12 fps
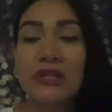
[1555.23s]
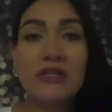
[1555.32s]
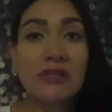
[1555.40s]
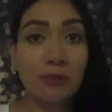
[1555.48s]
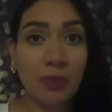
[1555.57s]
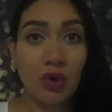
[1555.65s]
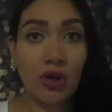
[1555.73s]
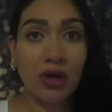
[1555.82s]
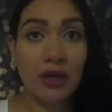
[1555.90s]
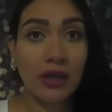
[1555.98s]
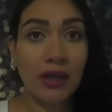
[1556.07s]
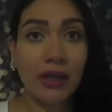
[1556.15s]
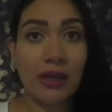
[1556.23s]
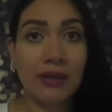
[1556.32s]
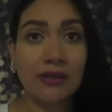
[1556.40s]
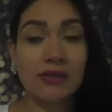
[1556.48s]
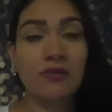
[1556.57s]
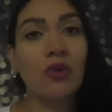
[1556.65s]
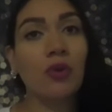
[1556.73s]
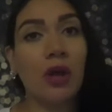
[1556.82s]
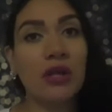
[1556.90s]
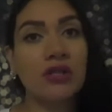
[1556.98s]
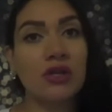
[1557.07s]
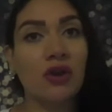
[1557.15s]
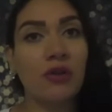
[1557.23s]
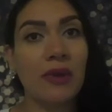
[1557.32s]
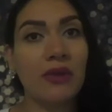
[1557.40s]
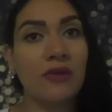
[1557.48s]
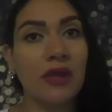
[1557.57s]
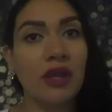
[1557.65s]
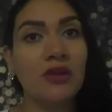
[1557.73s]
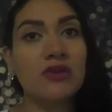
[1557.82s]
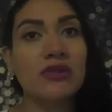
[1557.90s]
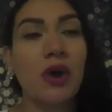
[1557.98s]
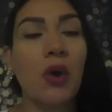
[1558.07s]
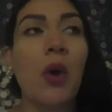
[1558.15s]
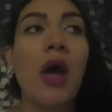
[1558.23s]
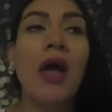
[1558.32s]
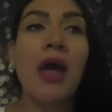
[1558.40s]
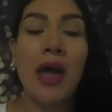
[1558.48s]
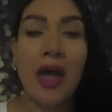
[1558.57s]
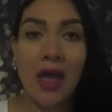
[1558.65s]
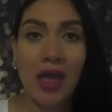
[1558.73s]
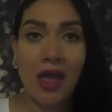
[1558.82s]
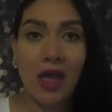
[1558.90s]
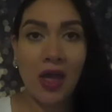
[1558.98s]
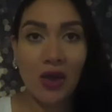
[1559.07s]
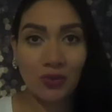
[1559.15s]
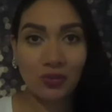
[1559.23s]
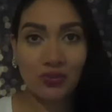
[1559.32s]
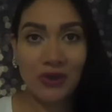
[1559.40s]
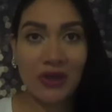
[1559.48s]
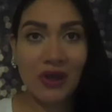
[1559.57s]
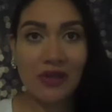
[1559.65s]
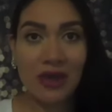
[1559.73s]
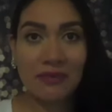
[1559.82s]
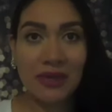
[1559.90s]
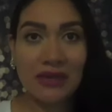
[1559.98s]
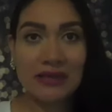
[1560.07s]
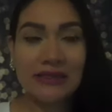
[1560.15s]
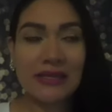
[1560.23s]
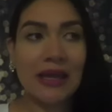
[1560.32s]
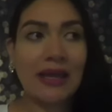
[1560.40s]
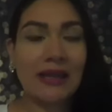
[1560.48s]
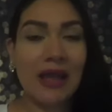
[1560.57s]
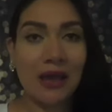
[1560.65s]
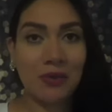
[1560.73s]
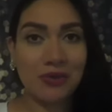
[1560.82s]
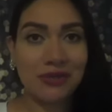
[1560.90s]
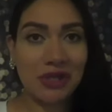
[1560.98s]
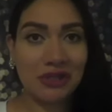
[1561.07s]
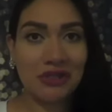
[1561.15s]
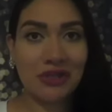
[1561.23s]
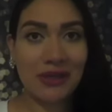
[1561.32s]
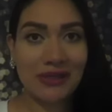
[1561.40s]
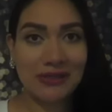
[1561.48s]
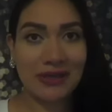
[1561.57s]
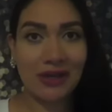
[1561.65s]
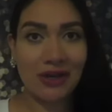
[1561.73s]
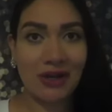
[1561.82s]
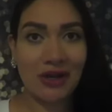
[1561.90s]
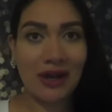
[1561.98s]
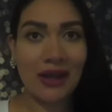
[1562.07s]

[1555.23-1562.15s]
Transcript: support and for watching all my videos. So with all that being said, I will talk to you guys later